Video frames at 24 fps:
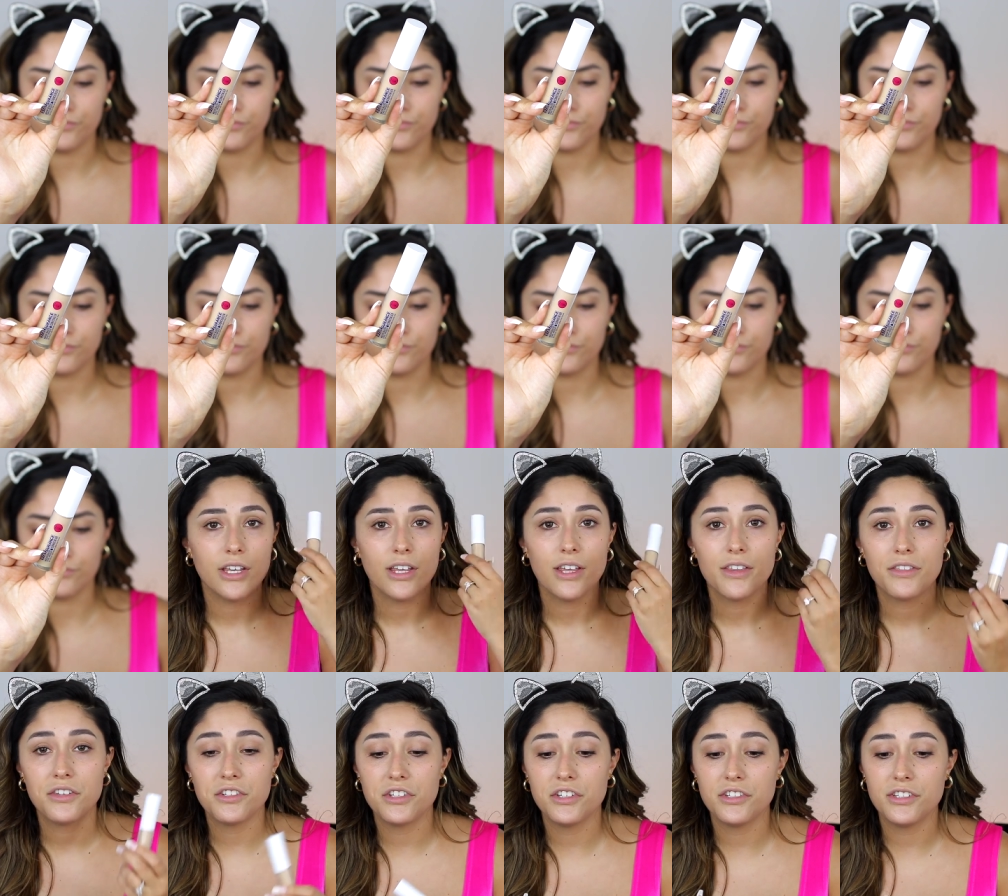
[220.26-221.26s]
Tan.
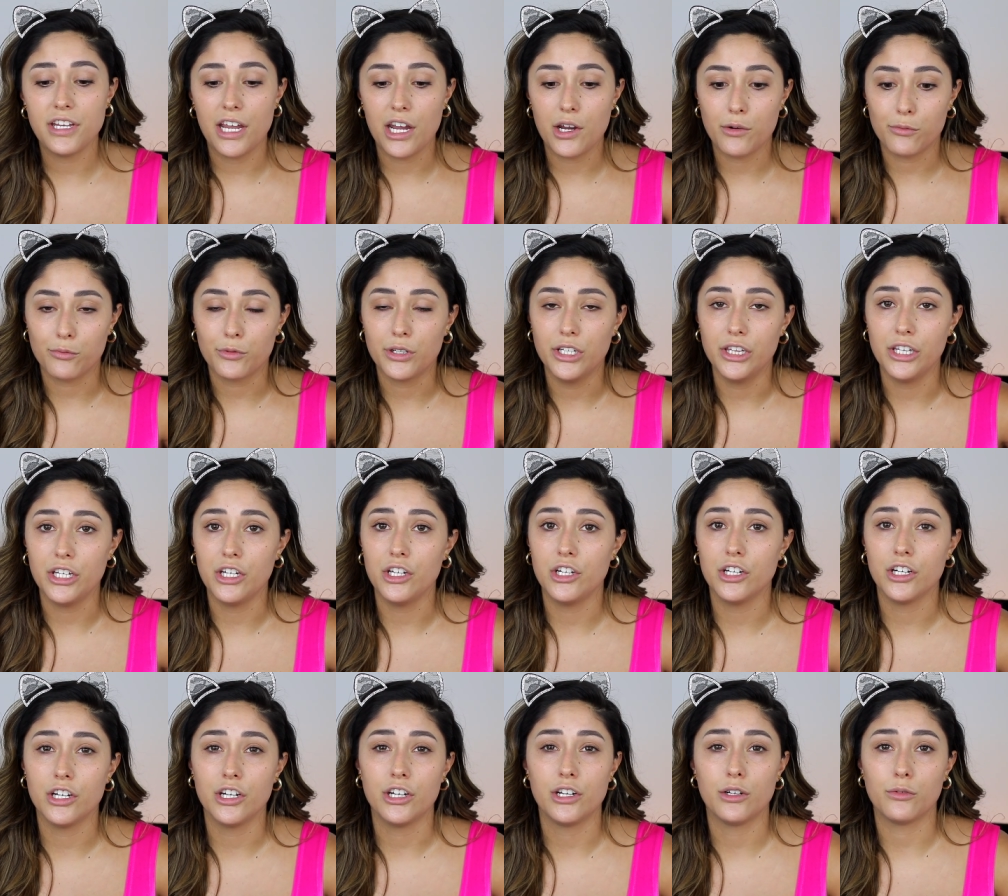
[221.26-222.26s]
This is a really
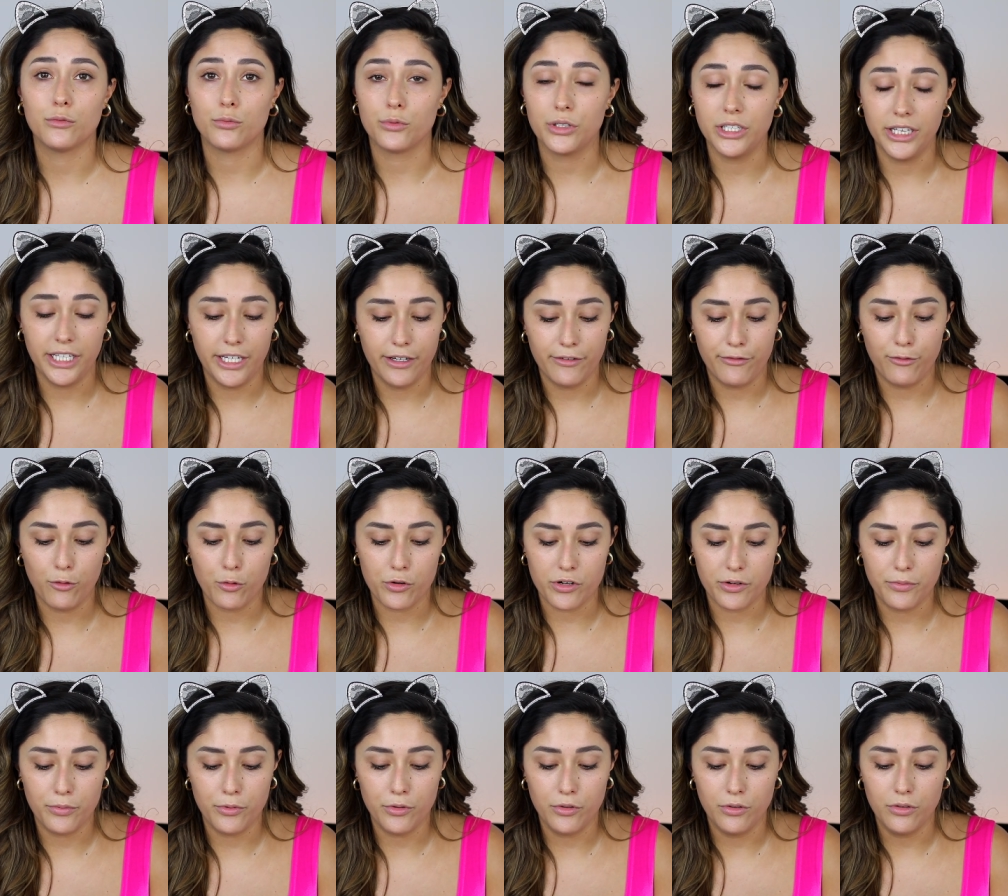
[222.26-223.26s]
good, really
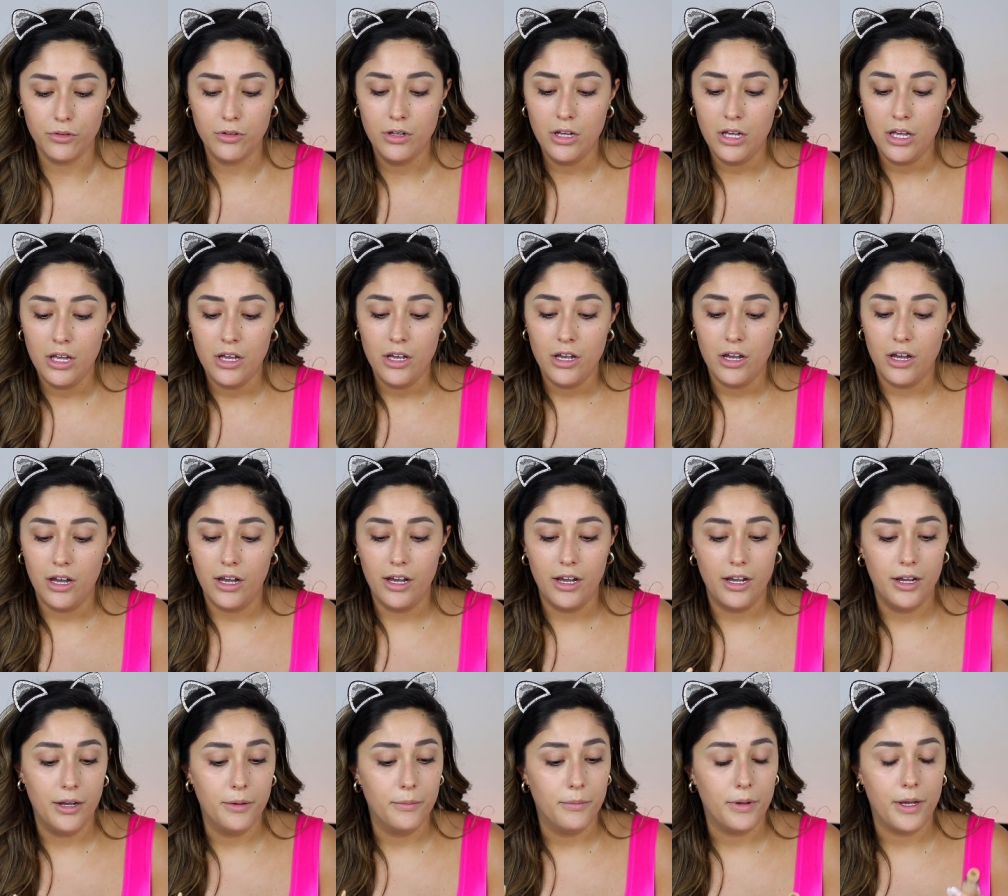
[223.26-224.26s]
affordable
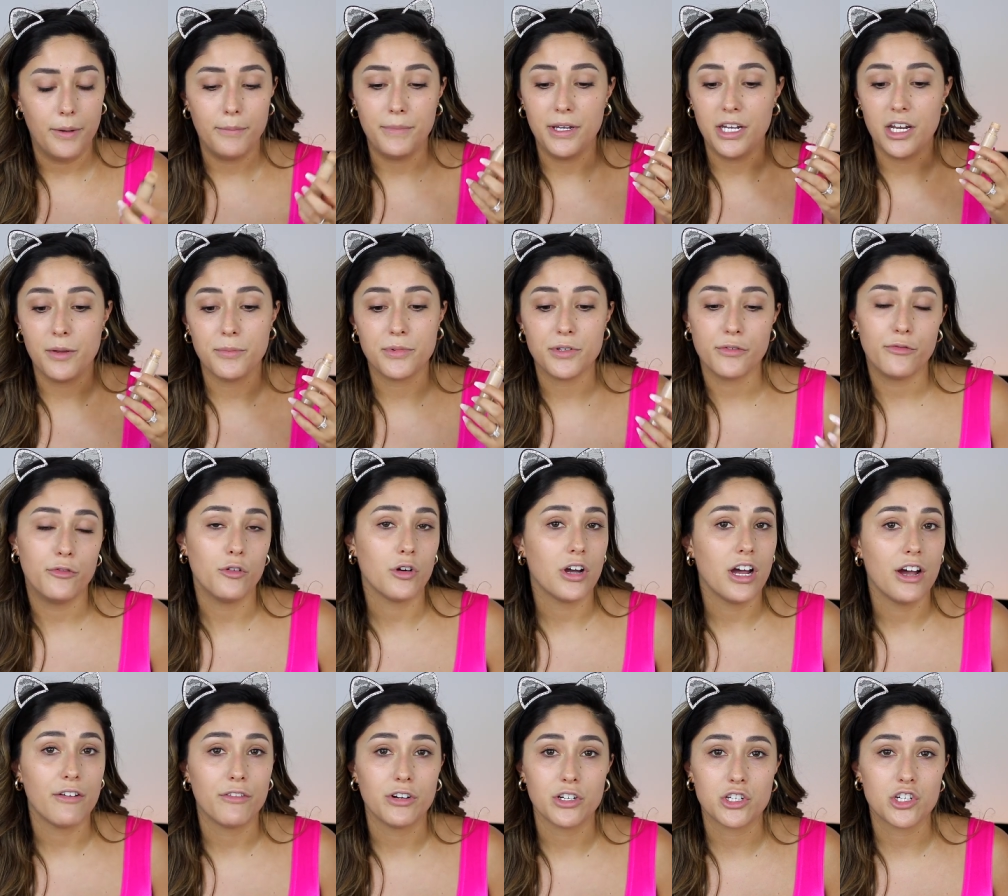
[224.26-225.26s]
um, medium to full
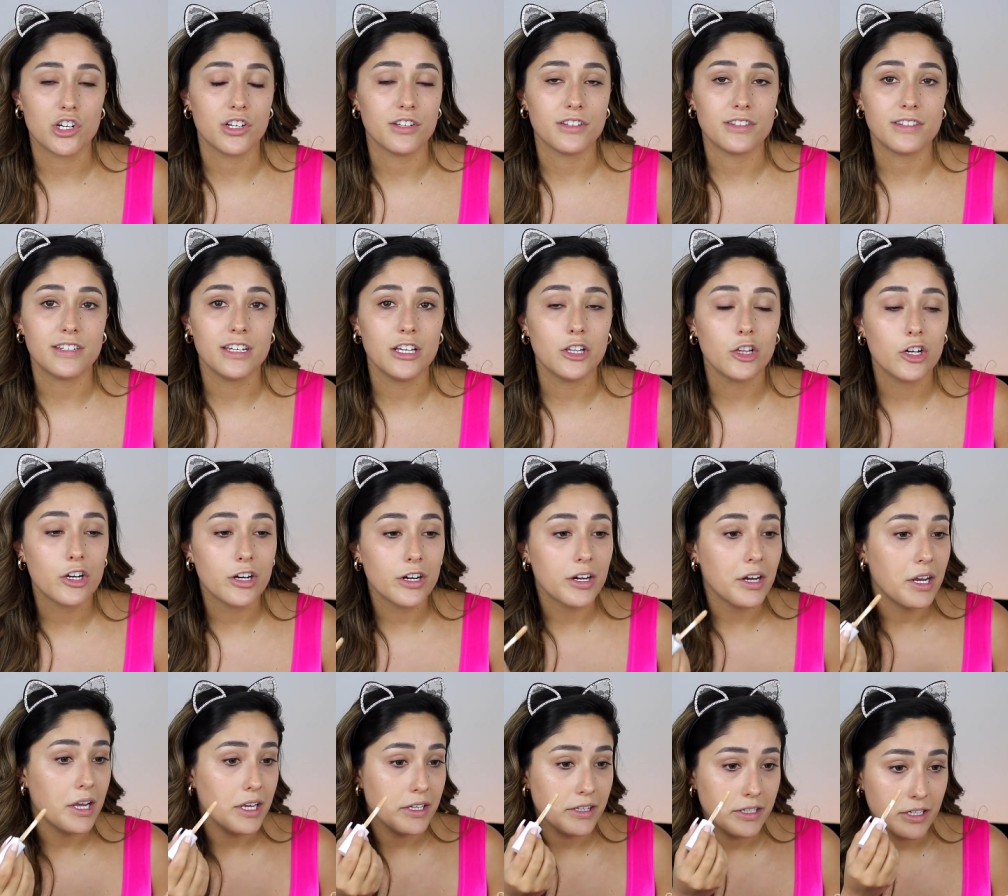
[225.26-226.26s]
coverage
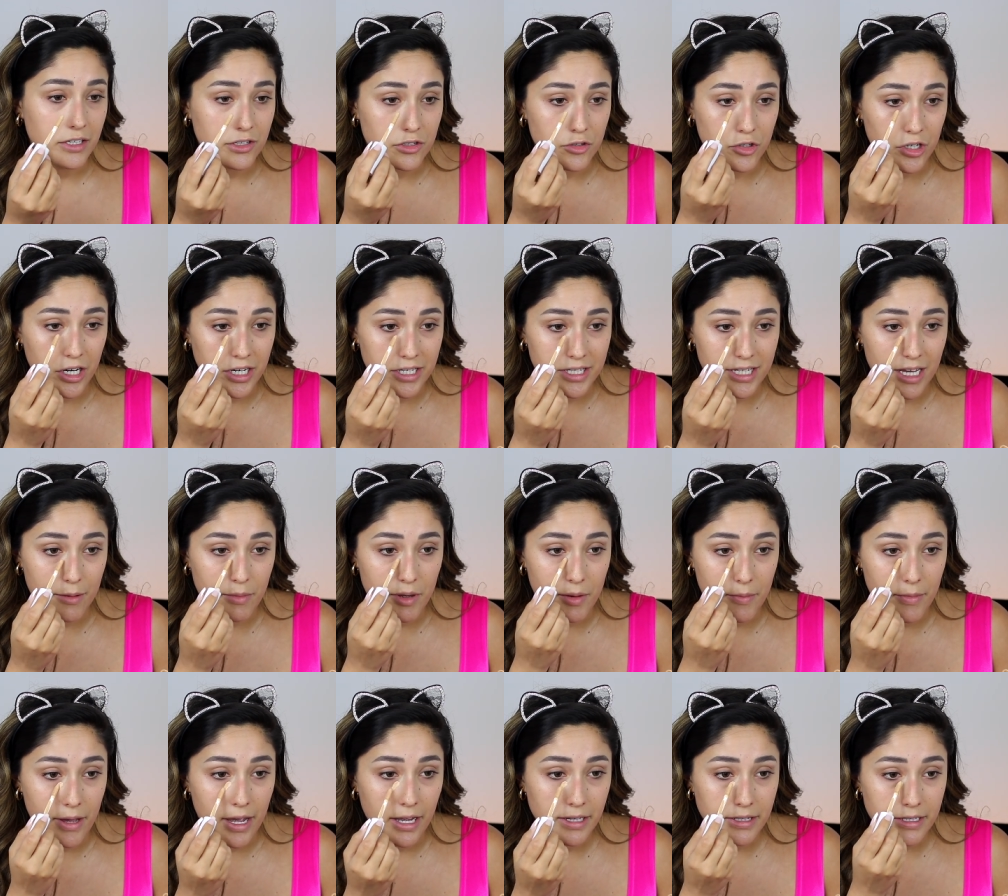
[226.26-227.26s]
concealer. It does dry
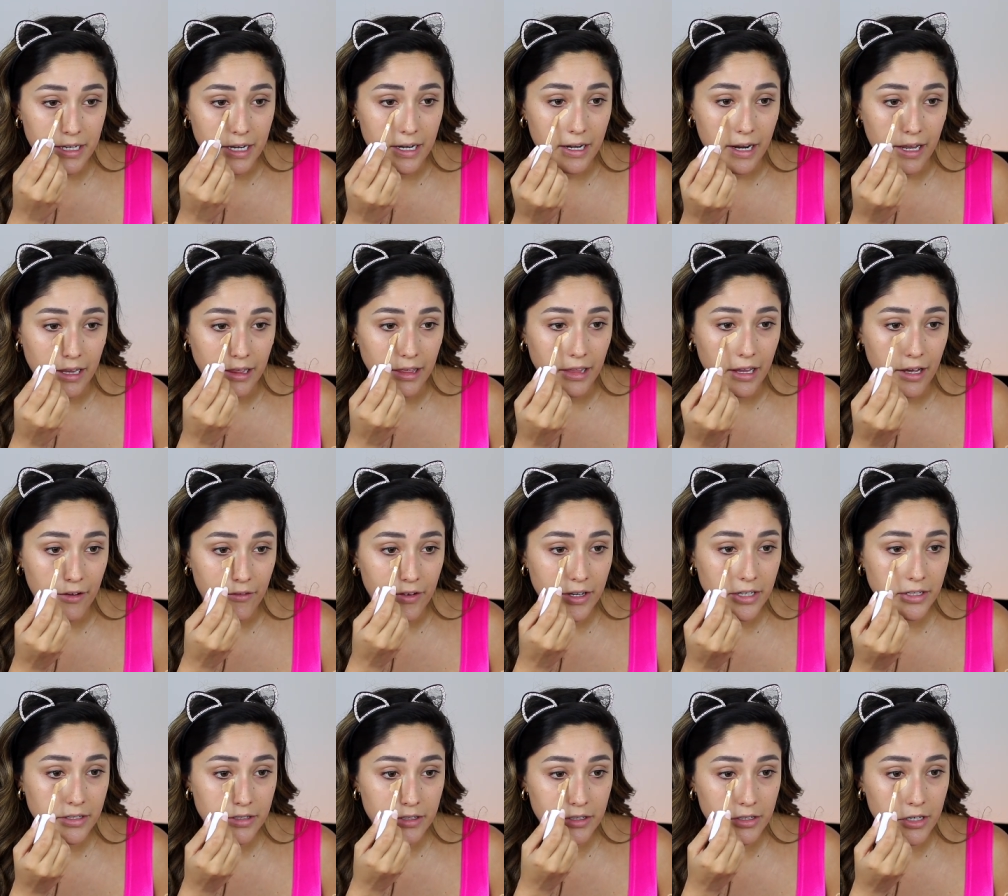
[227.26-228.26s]
semi-matte and I love
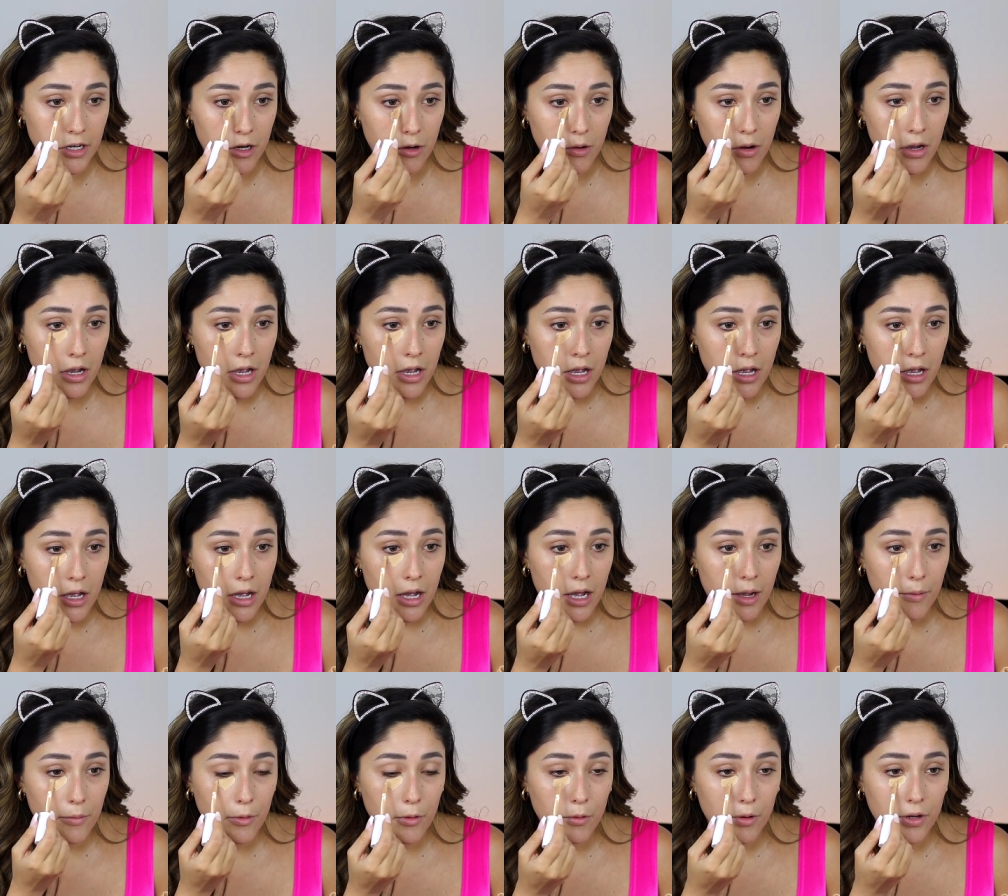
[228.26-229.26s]
it. So
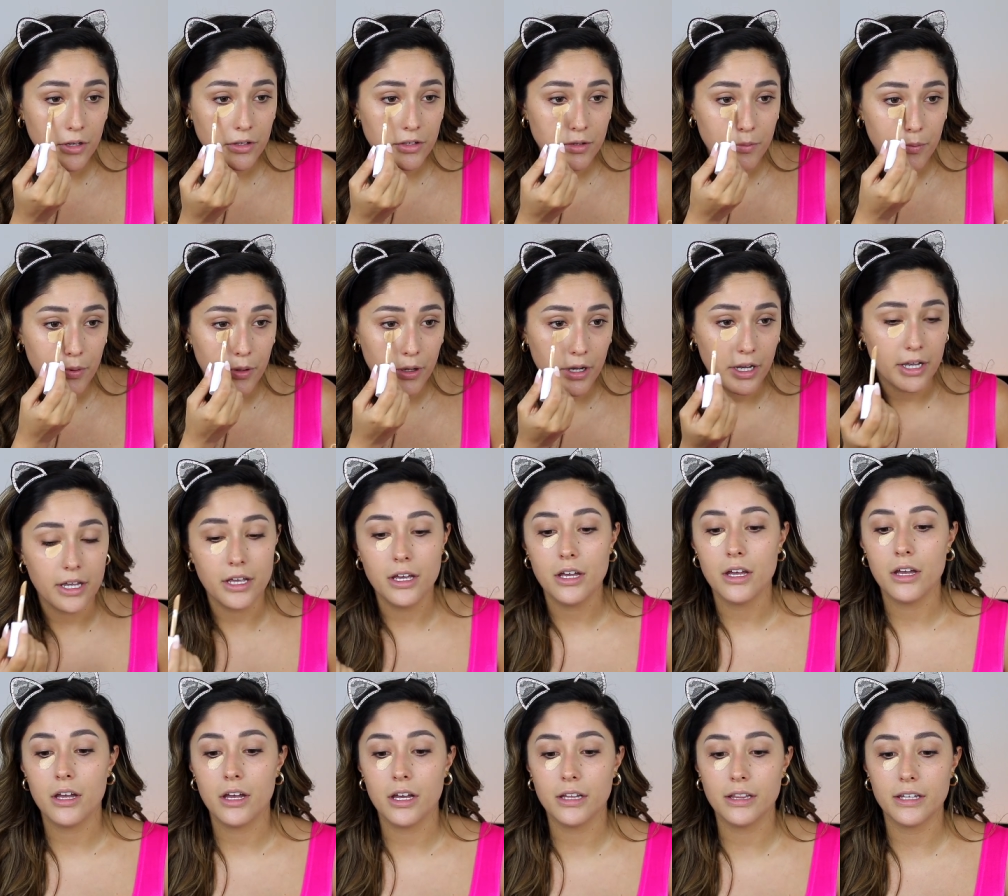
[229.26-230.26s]
I'm going to put
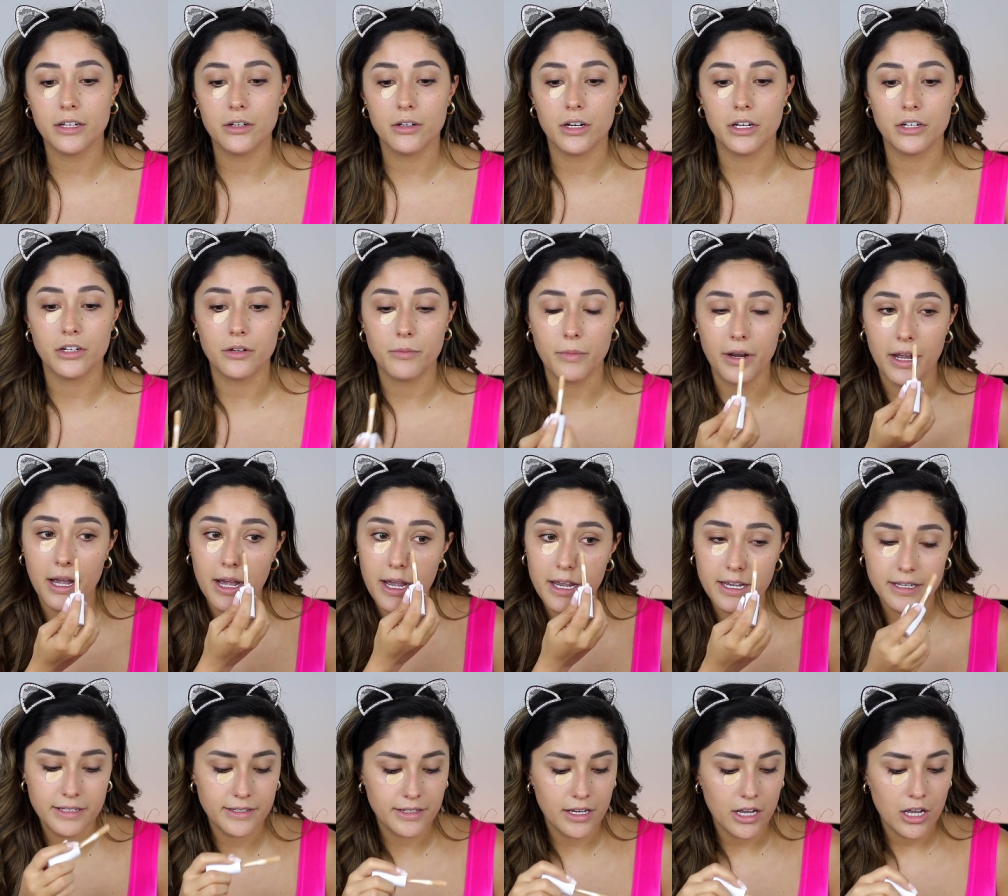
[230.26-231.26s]
a little under my
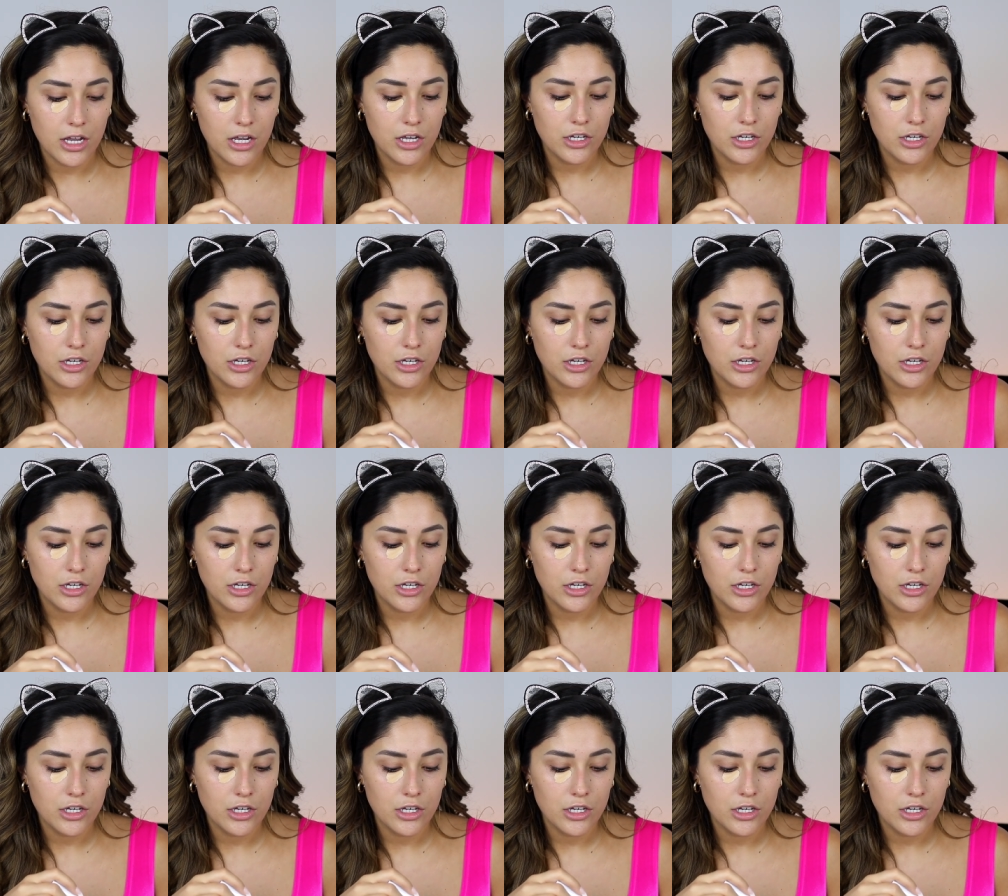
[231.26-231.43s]
eyes.